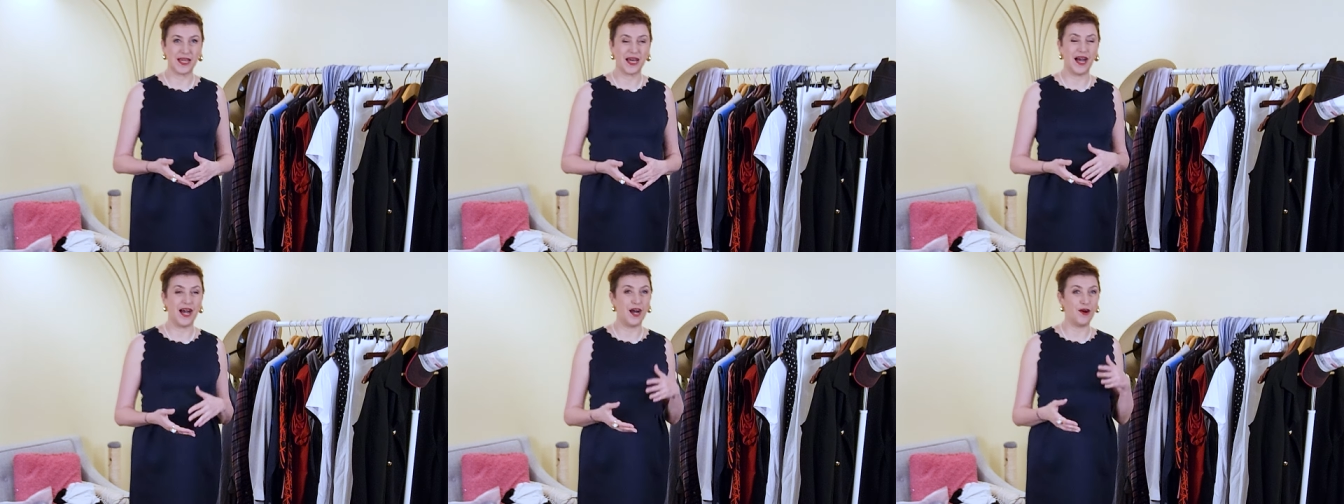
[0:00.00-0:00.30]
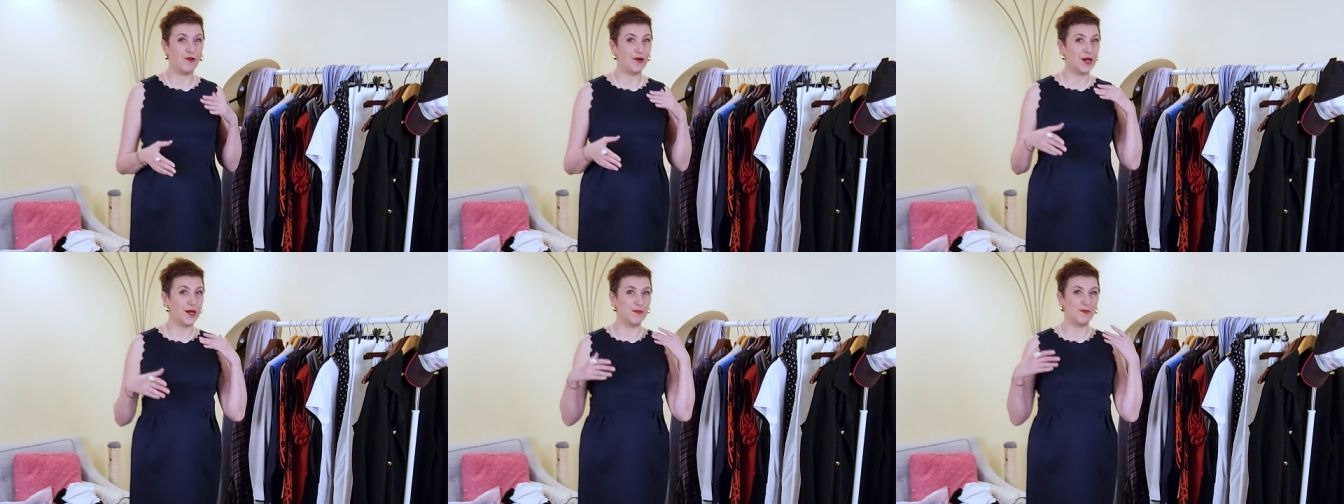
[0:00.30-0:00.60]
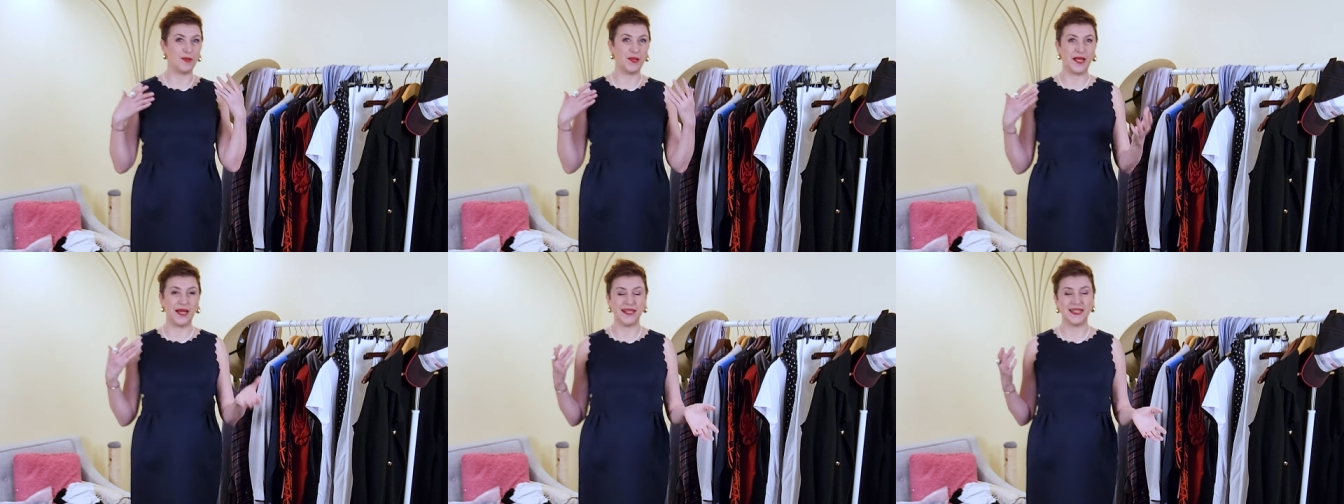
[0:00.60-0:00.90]
how
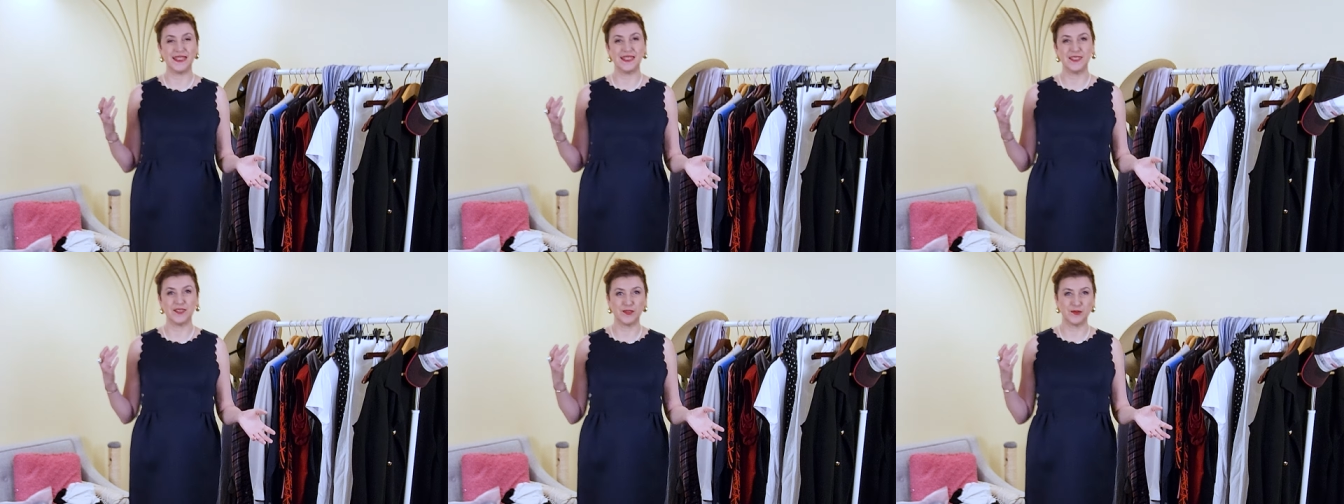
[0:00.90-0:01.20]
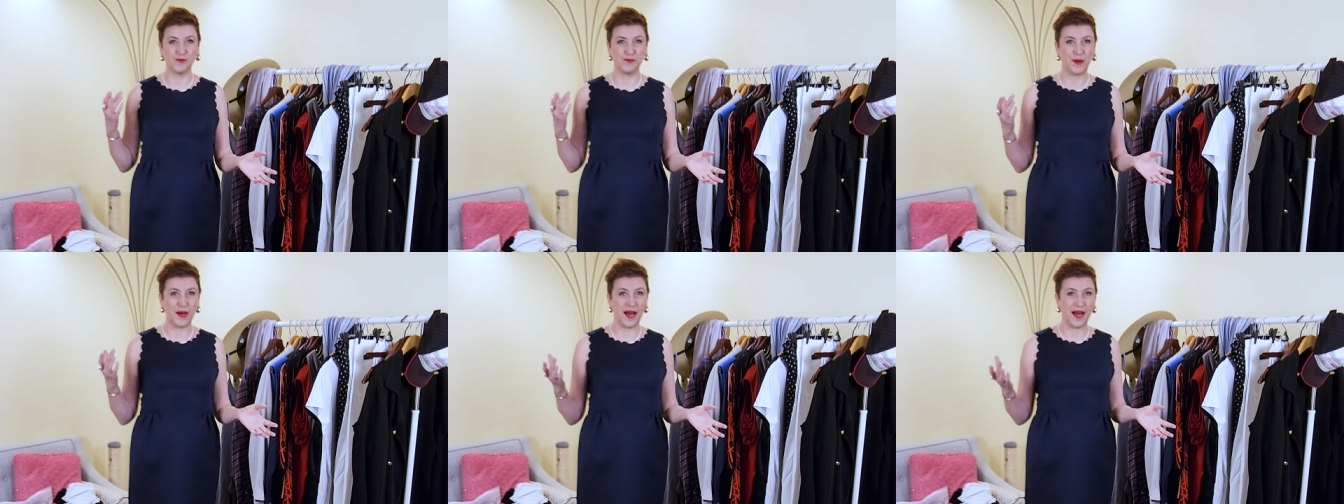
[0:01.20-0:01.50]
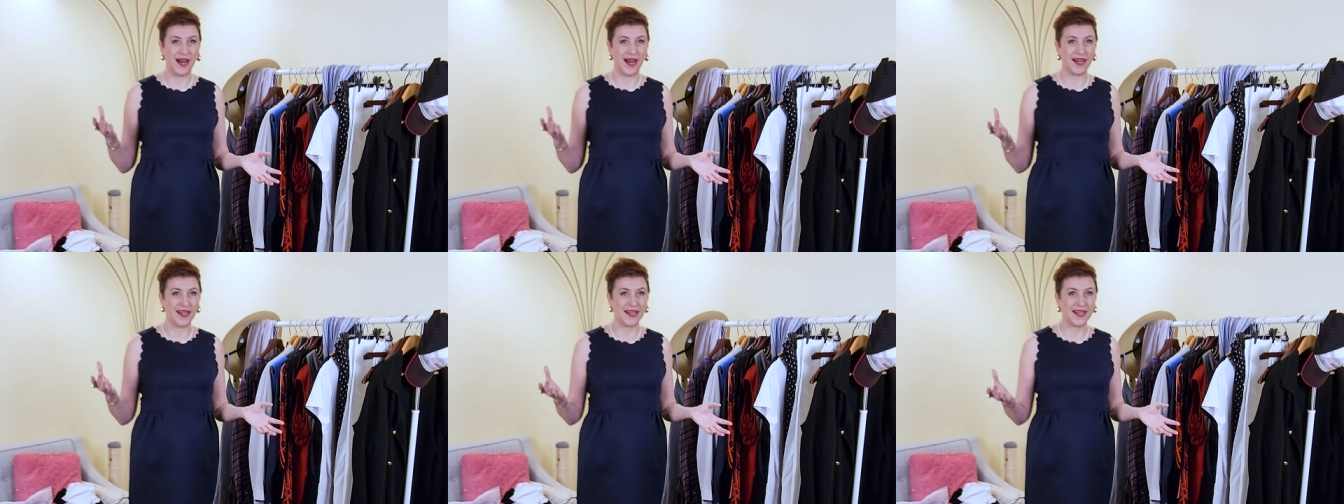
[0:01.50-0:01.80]
I'm planning to
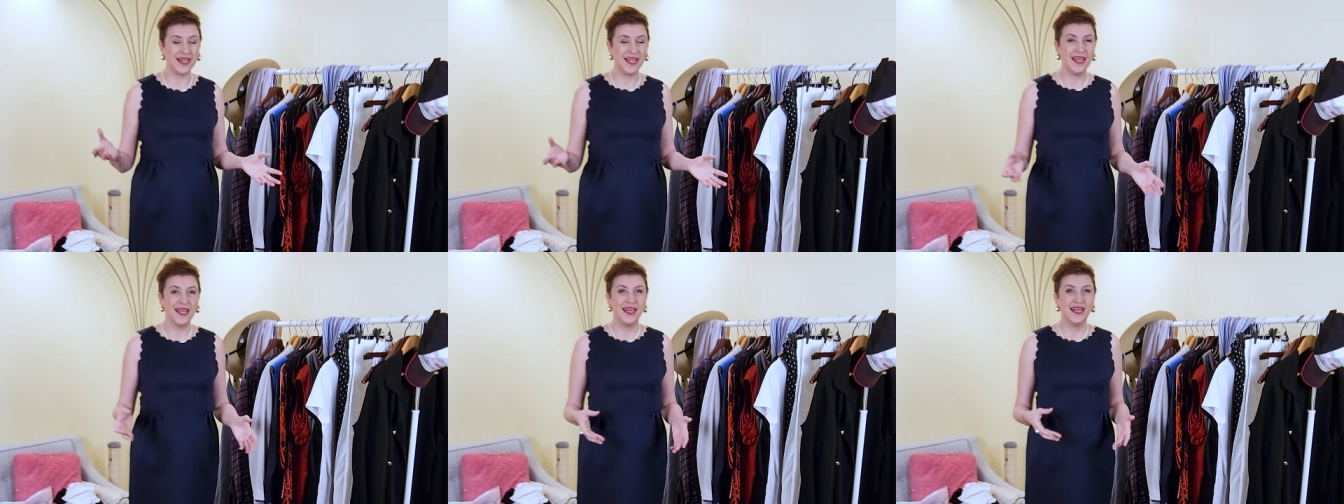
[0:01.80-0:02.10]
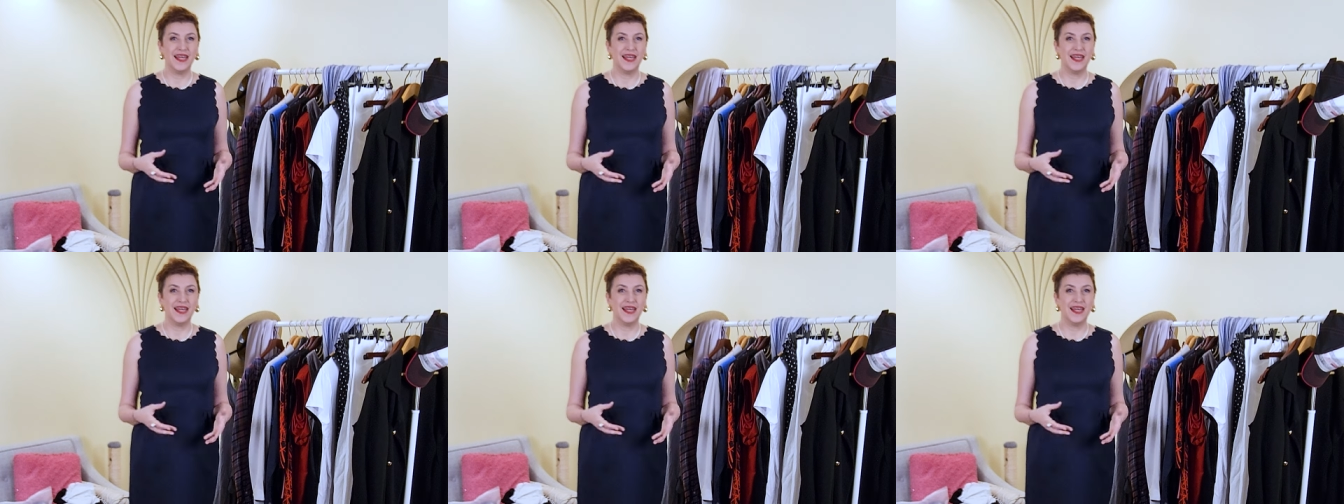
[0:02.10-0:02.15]
pack.